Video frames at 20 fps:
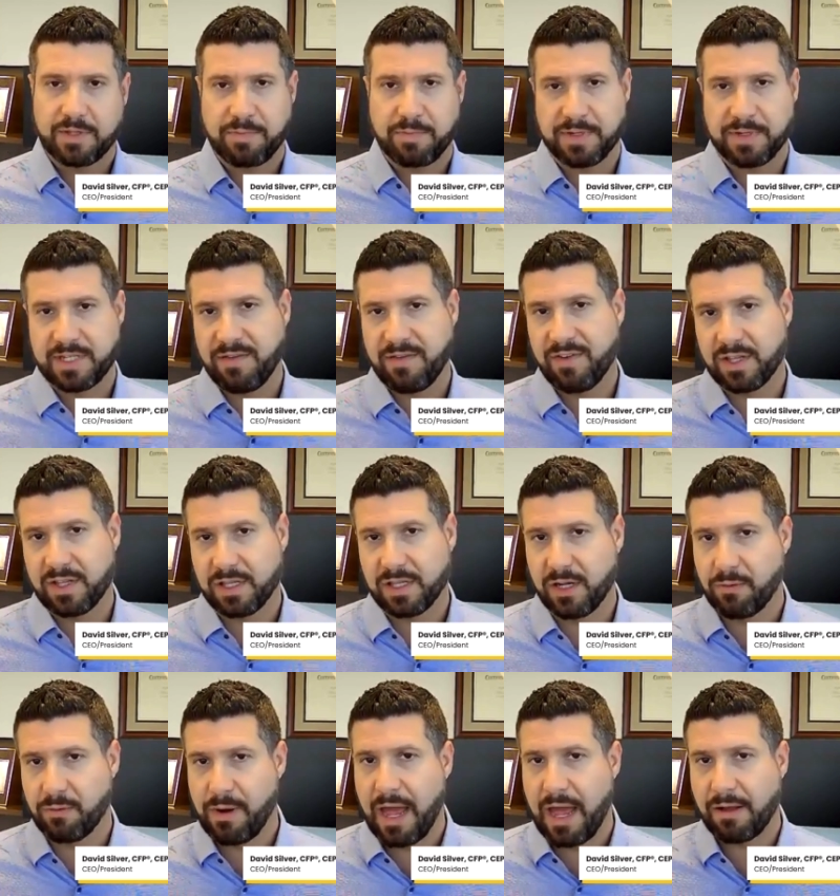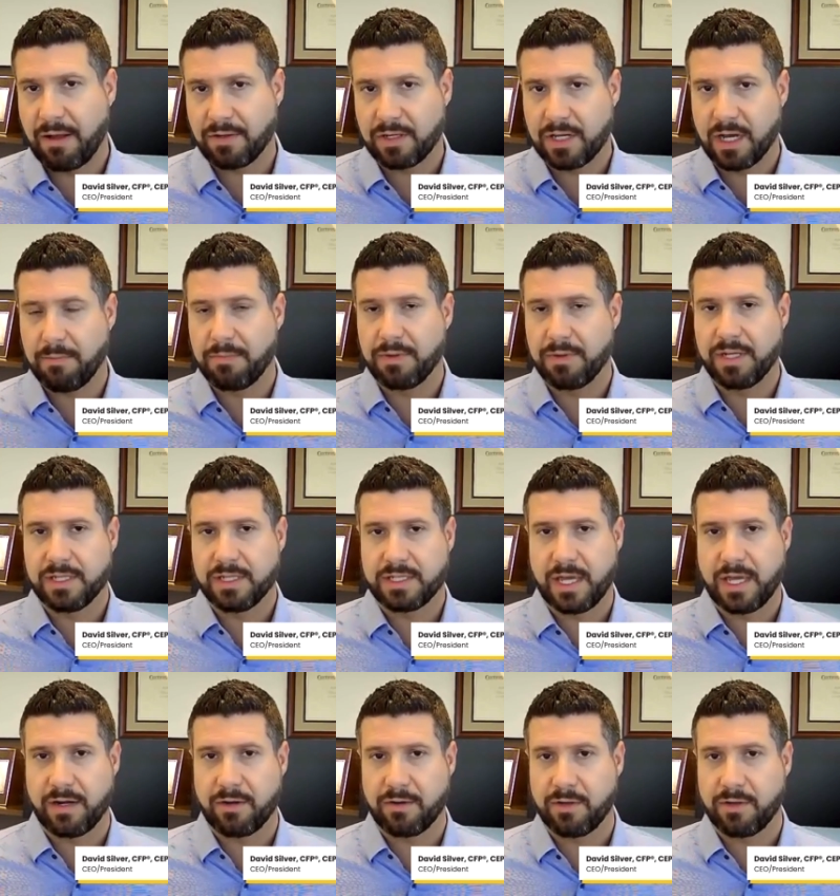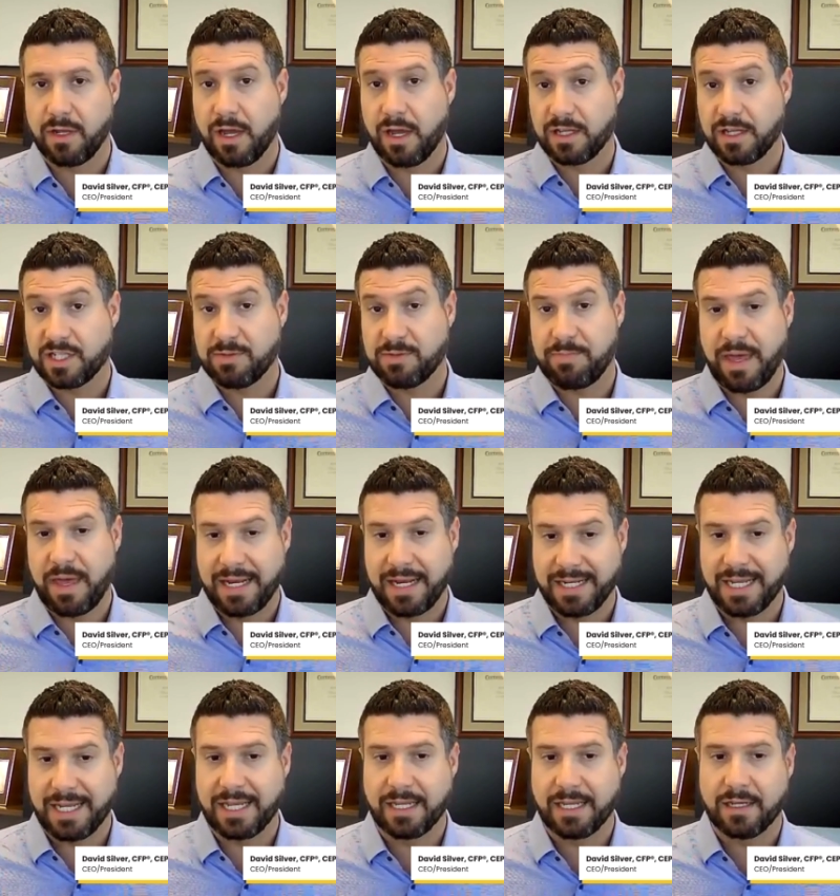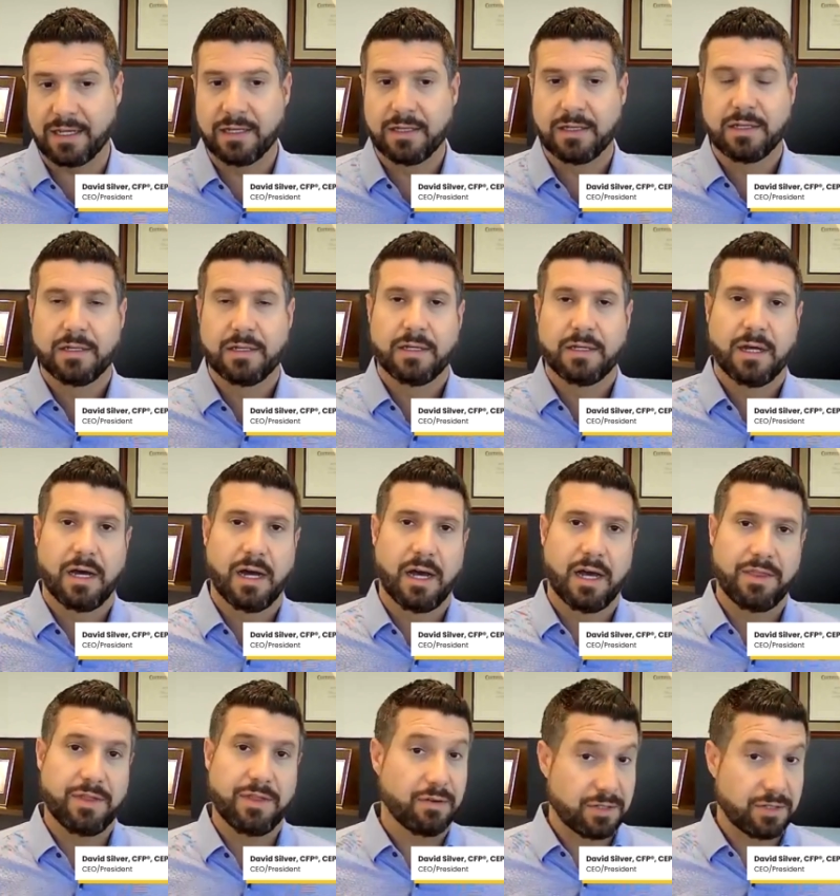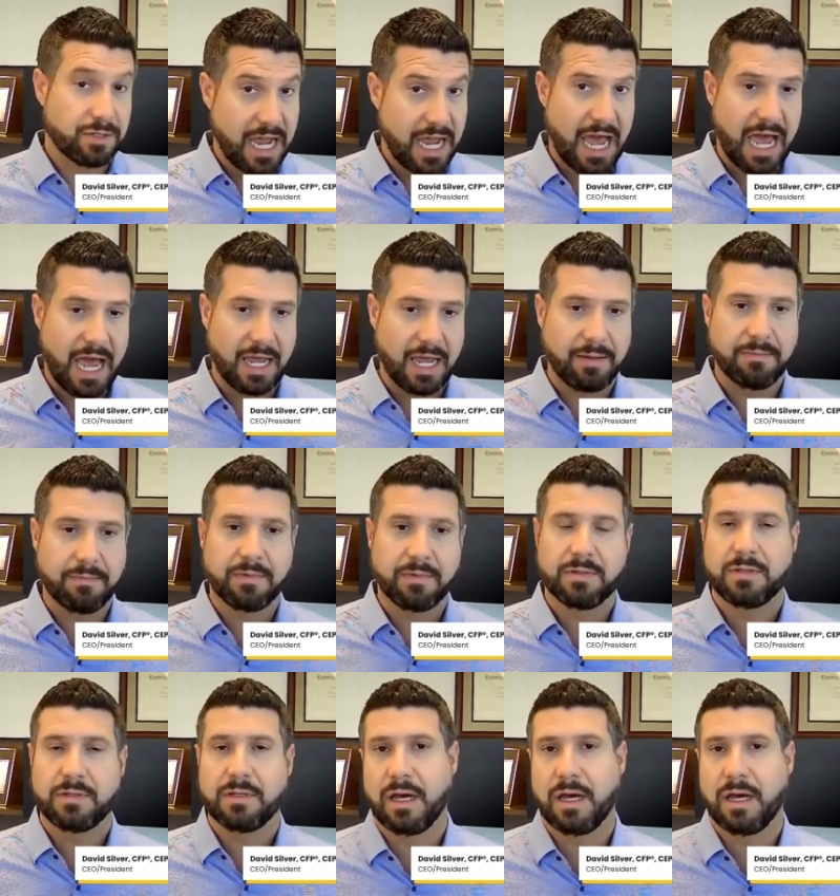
specifically around companies that are spending their time